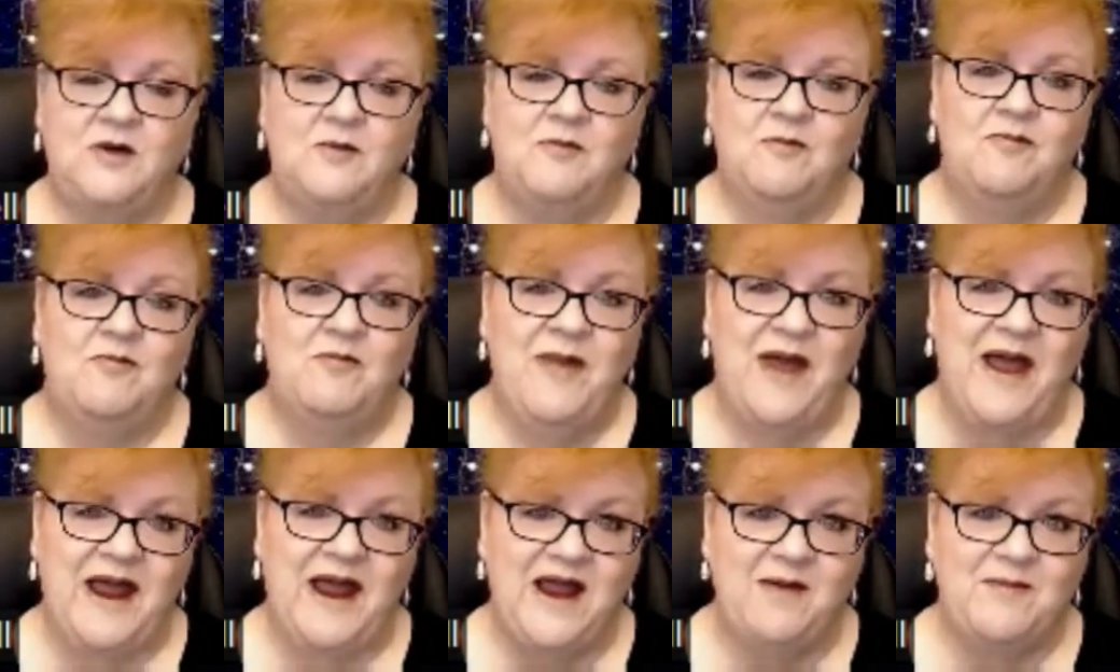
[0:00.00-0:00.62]

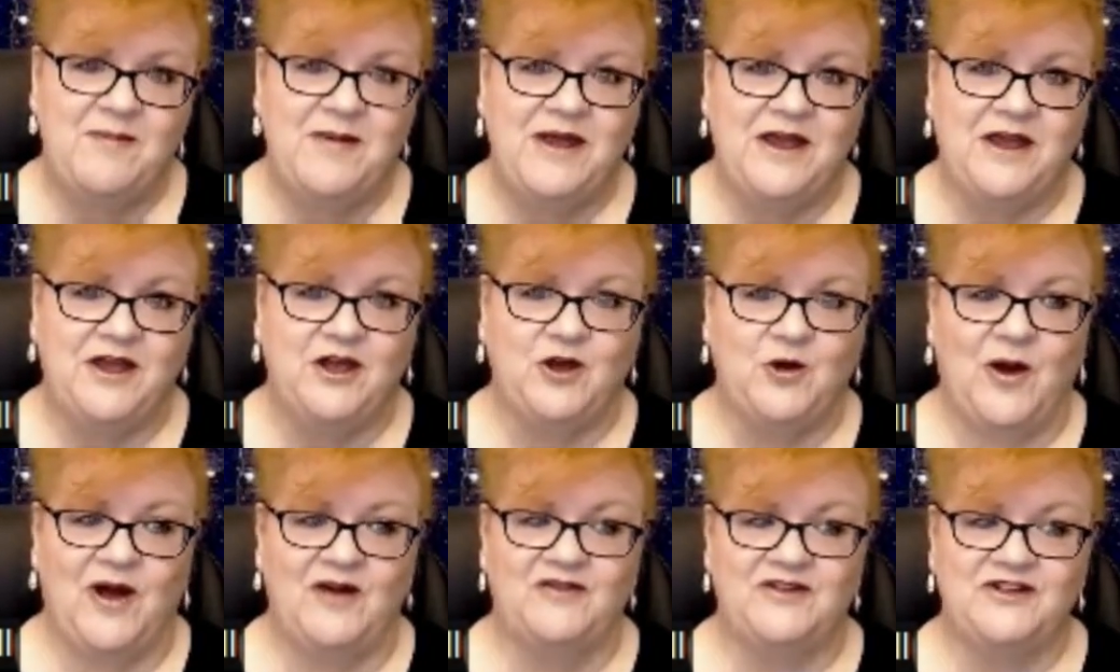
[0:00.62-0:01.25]
Maybe
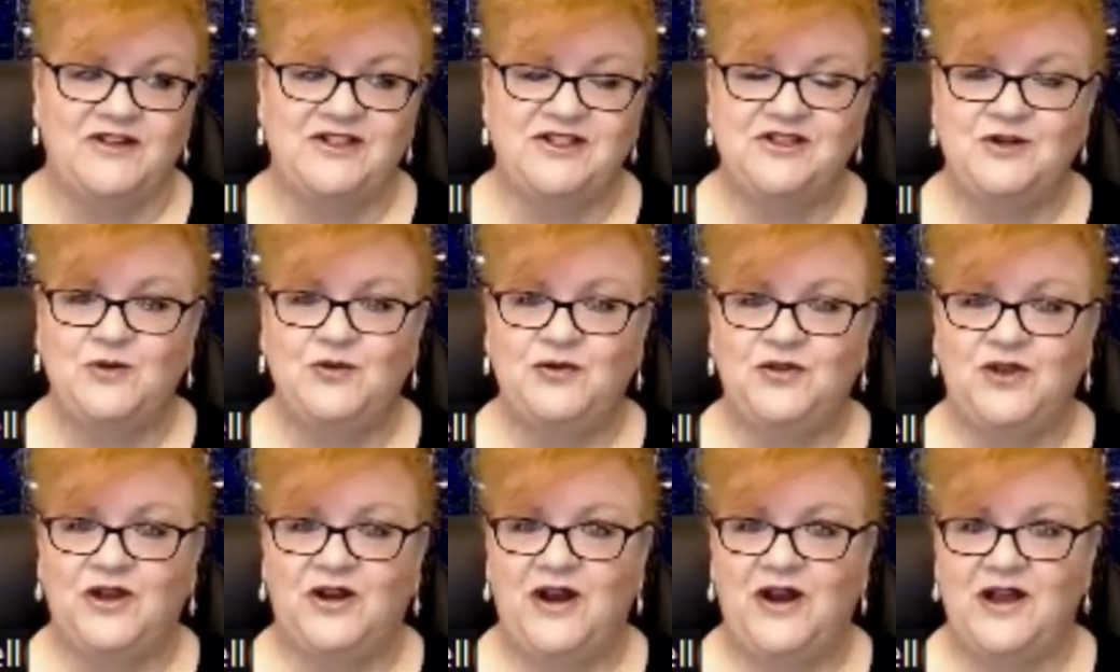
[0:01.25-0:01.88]
you have a
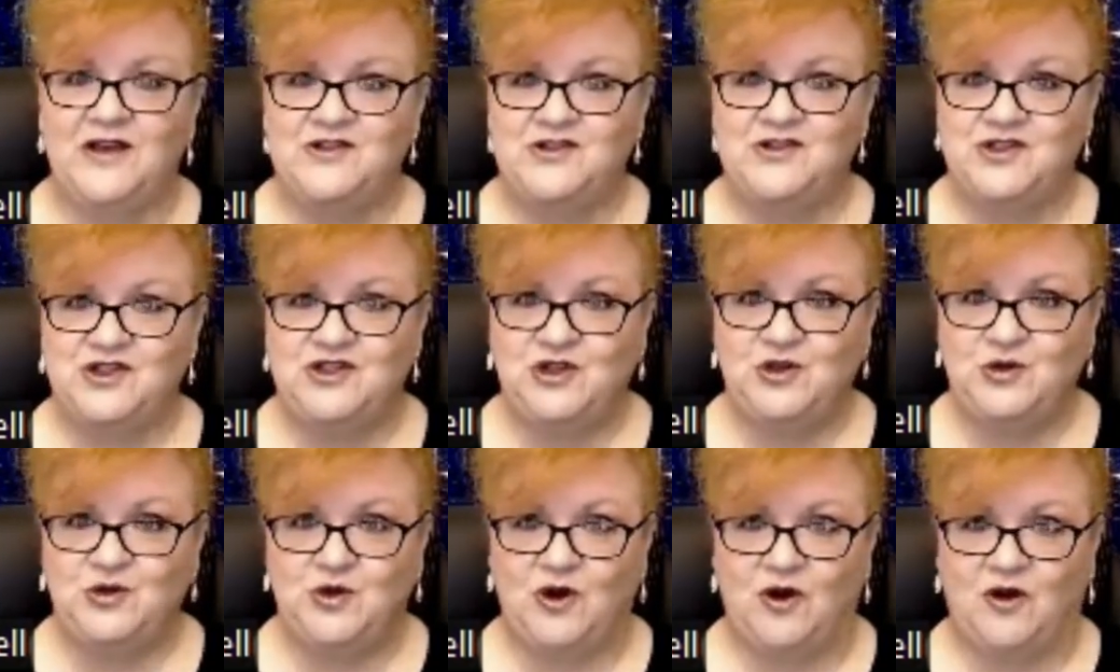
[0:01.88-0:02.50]
suit that has
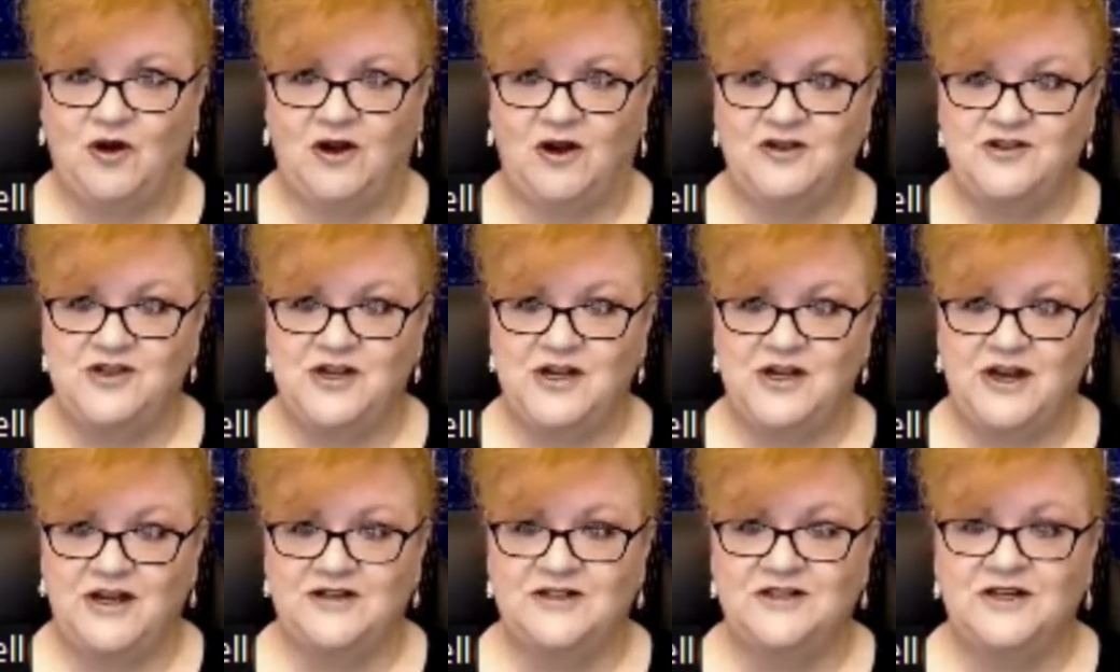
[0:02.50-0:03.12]
2 cards
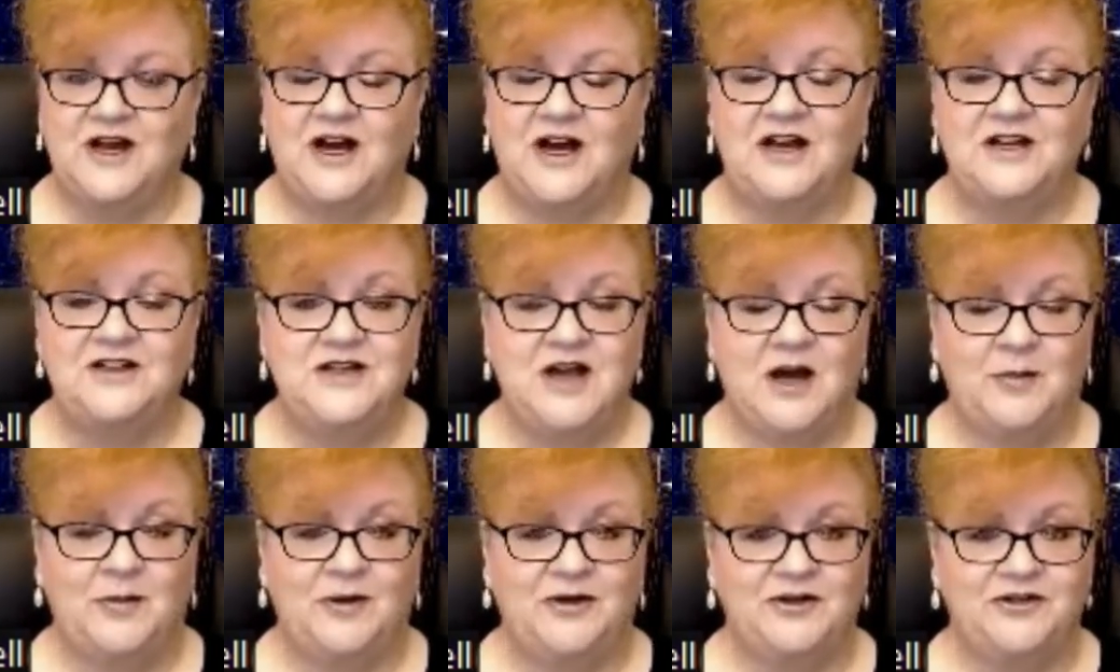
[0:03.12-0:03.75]
in it, a
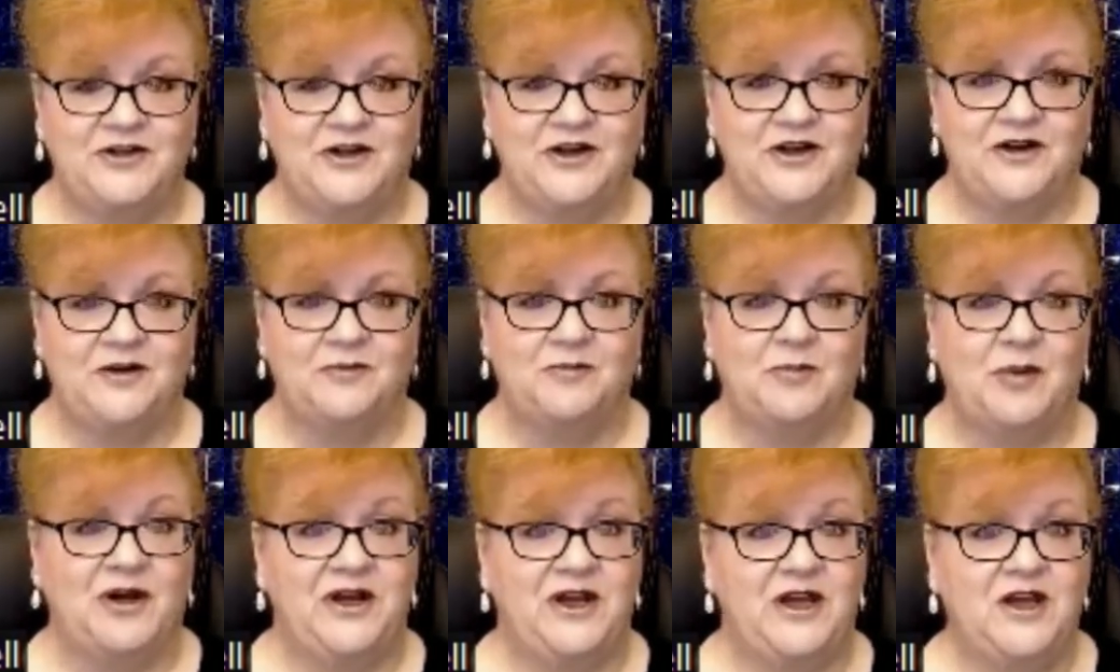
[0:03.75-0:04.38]
doubleton,
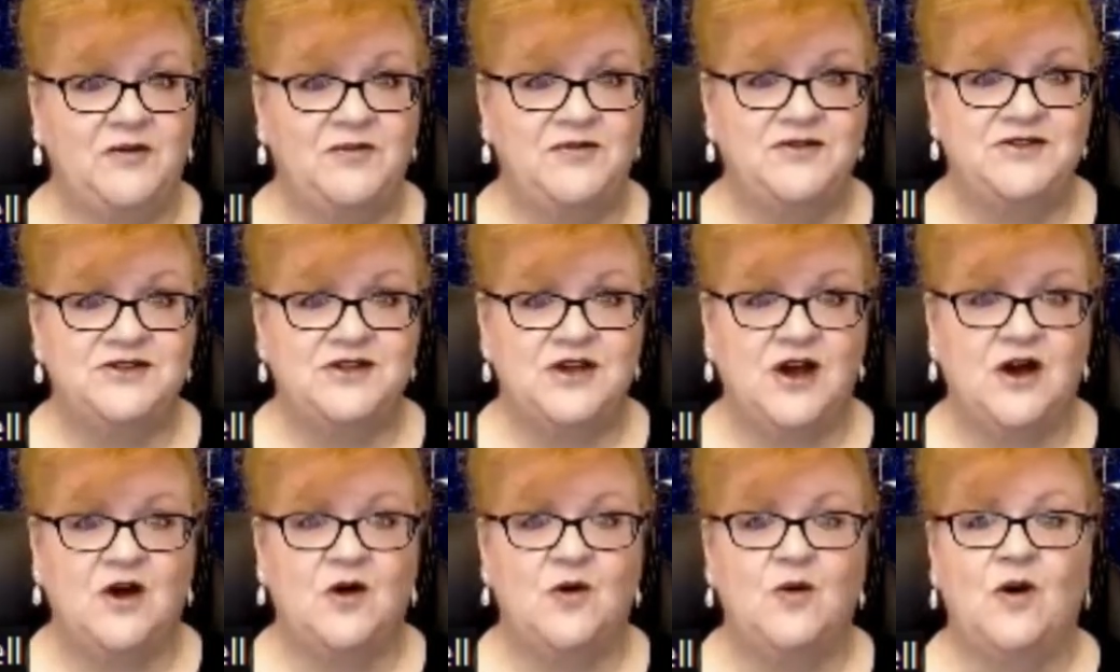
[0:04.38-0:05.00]
but if
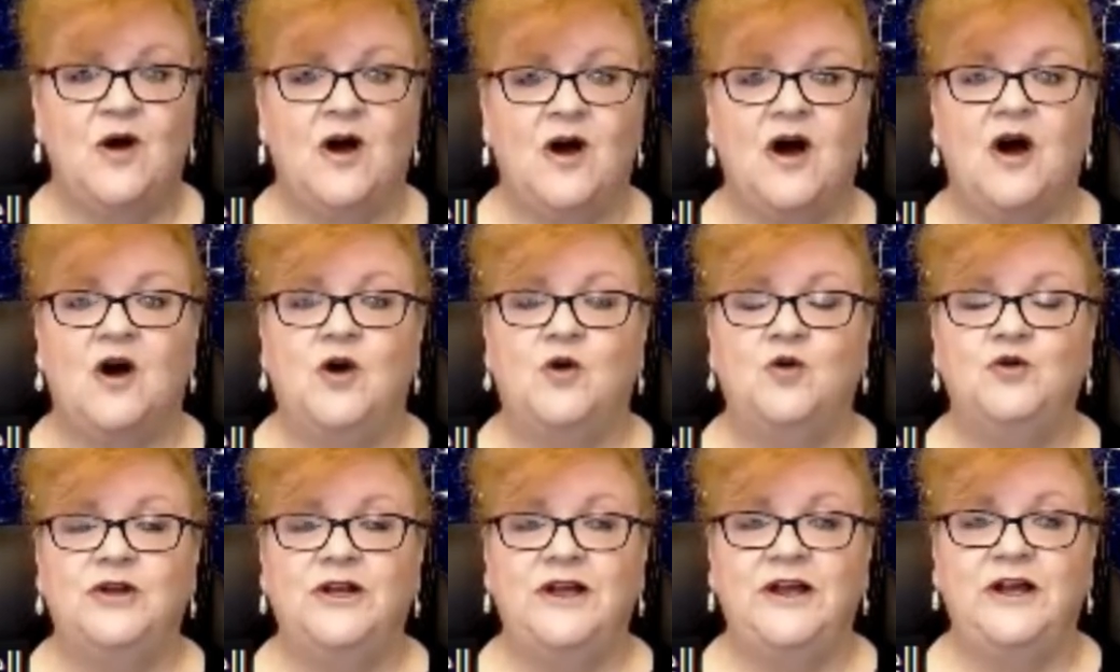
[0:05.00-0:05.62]
so,
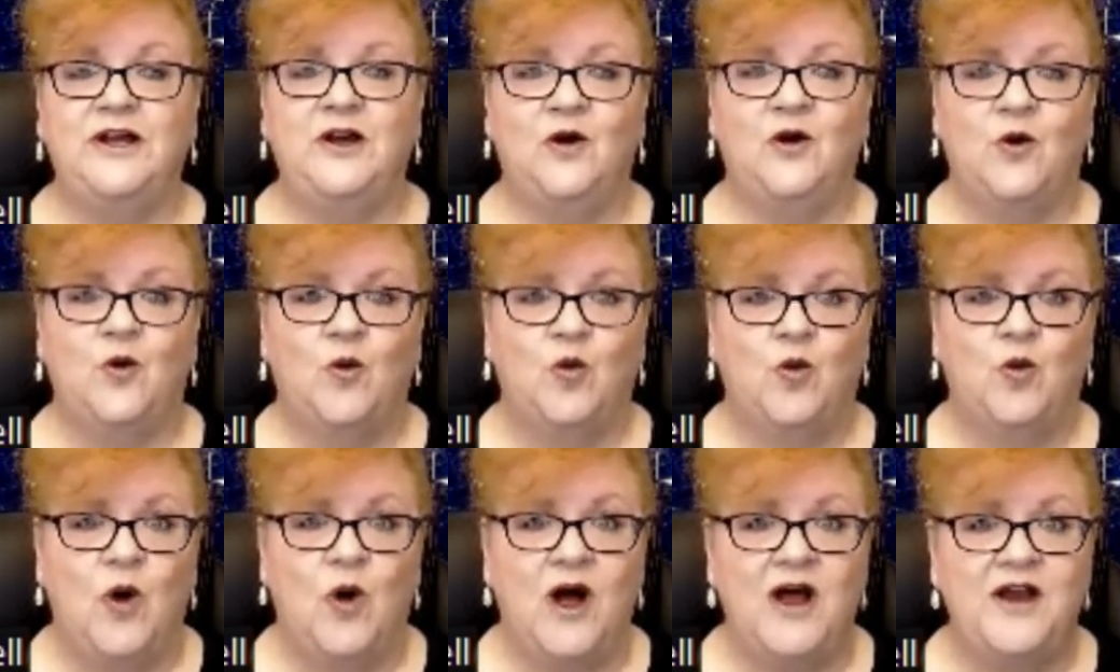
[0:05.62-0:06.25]
only
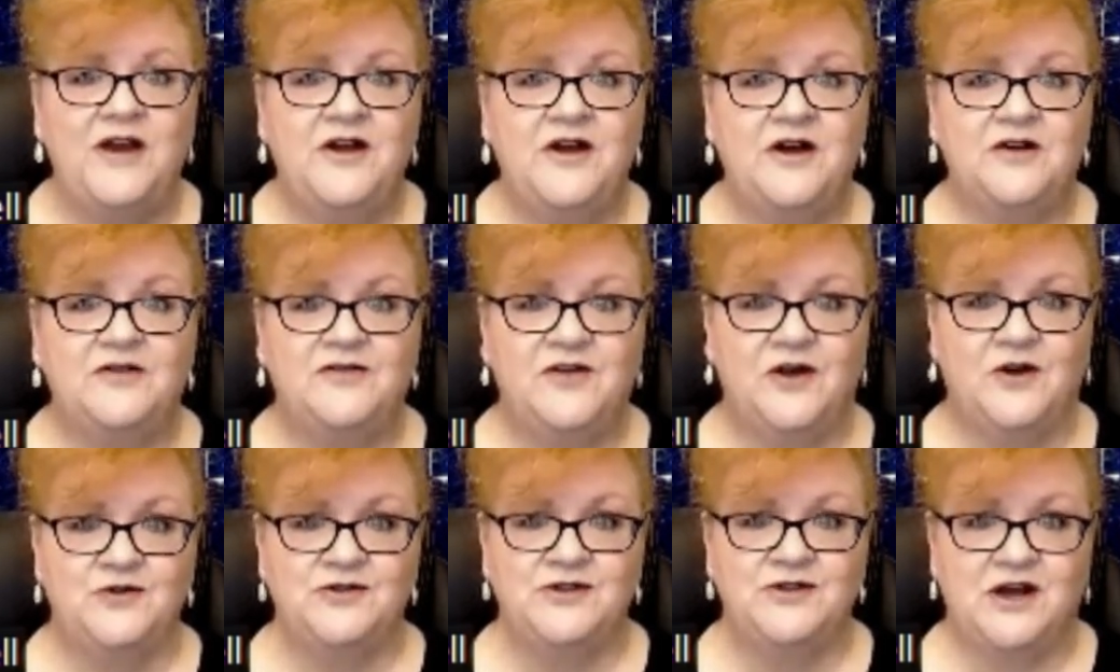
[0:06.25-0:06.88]
one of
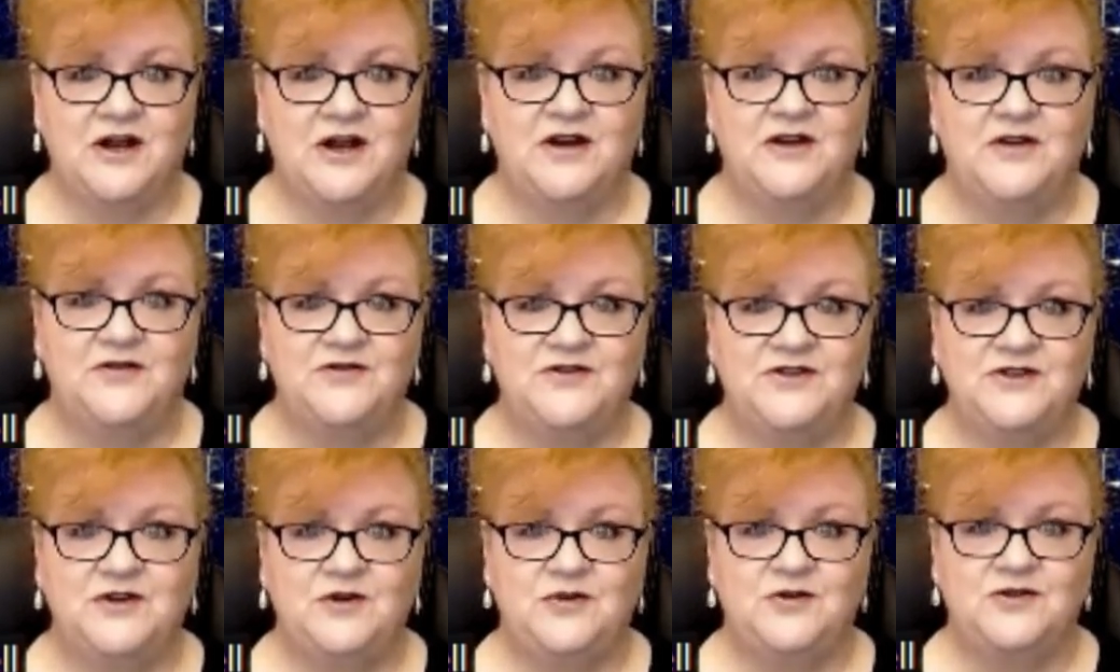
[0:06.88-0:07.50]
those kind of
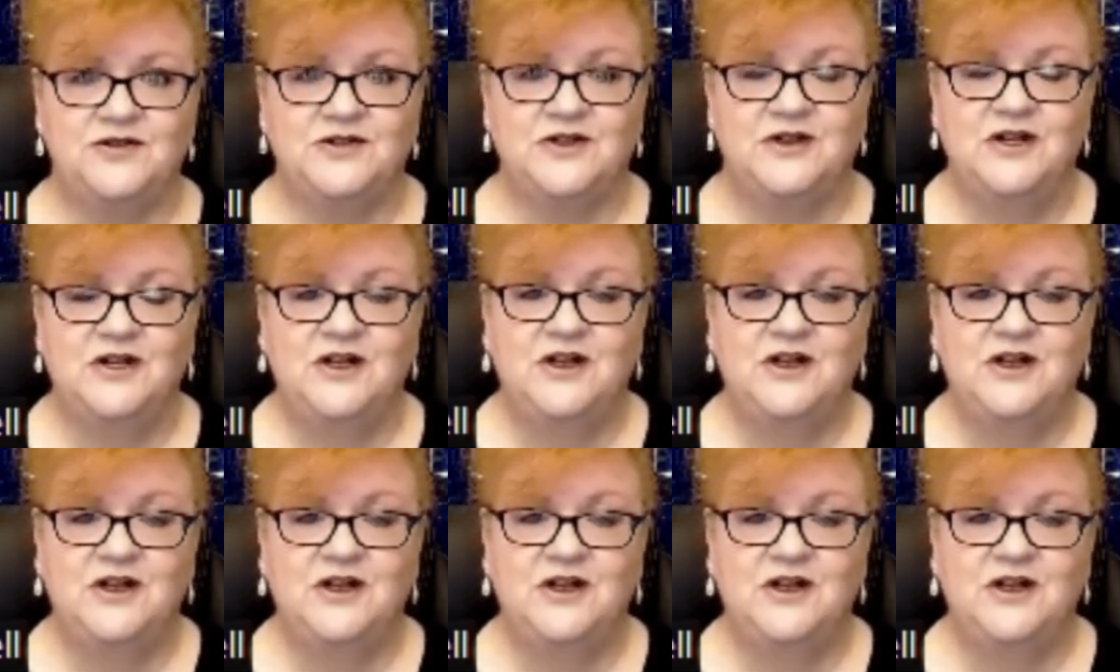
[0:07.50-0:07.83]
suits.